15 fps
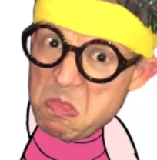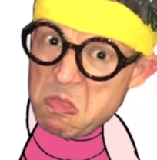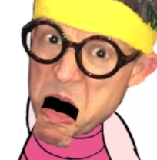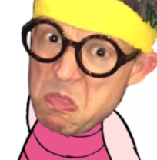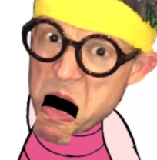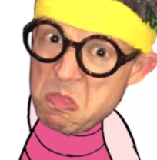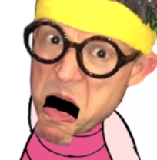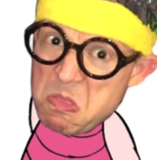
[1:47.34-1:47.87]

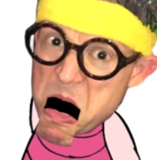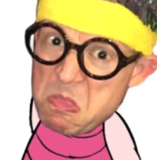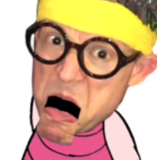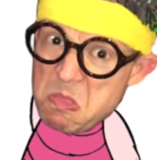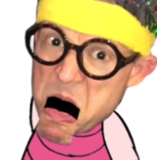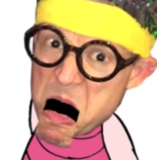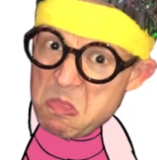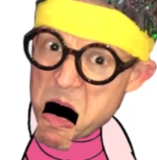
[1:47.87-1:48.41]
Winnie the
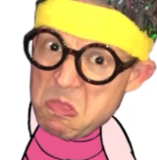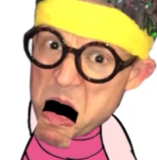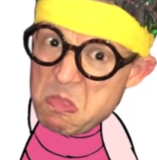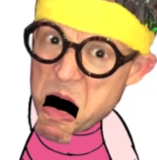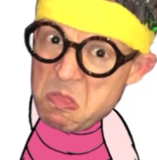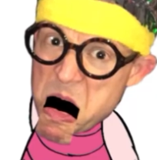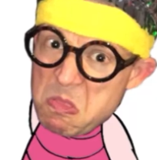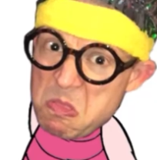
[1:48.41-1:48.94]
Pooh, how come they
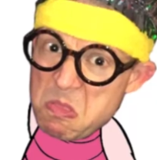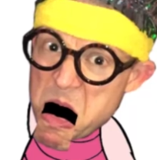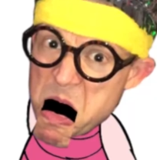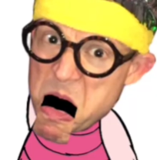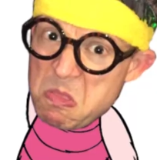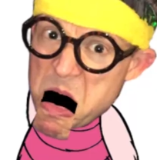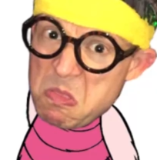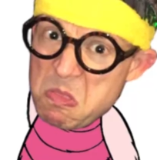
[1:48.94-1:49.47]
don't call him
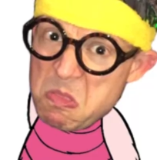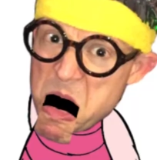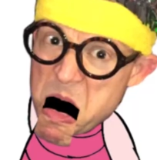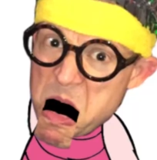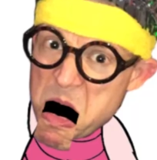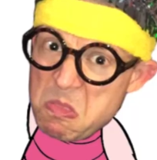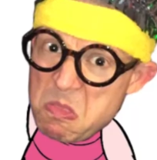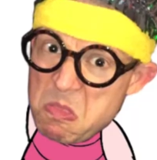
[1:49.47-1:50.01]
bad as
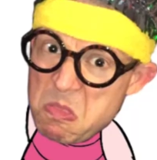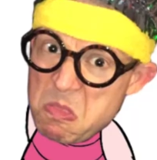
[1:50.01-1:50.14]
shit?